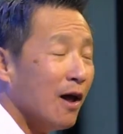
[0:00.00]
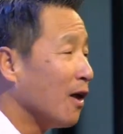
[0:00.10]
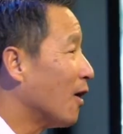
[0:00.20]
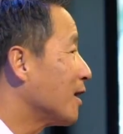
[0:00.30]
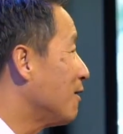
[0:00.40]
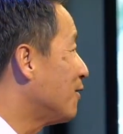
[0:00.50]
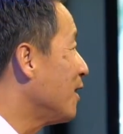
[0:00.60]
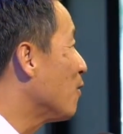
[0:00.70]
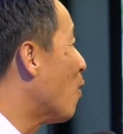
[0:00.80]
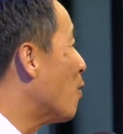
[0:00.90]
Like you
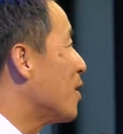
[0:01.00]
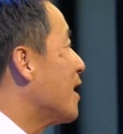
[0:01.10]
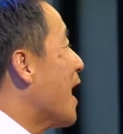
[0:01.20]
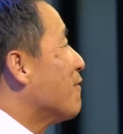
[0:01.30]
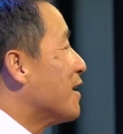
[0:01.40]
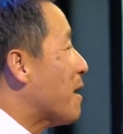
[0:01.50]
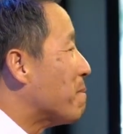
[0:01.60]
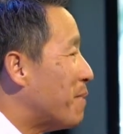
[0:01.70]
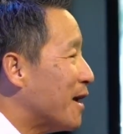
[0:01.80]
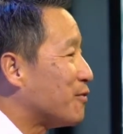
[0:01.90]
think of what we have in our
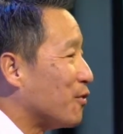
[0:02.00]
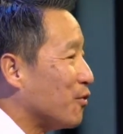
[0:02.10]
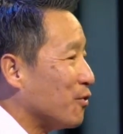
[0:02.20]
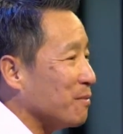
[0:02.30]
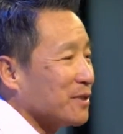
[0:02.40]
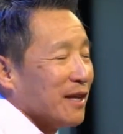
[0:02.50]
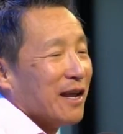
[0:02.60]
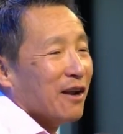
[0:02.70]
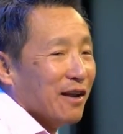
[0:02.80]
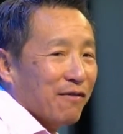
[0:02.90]
bedrooms and
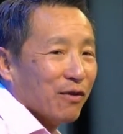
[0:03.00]
our living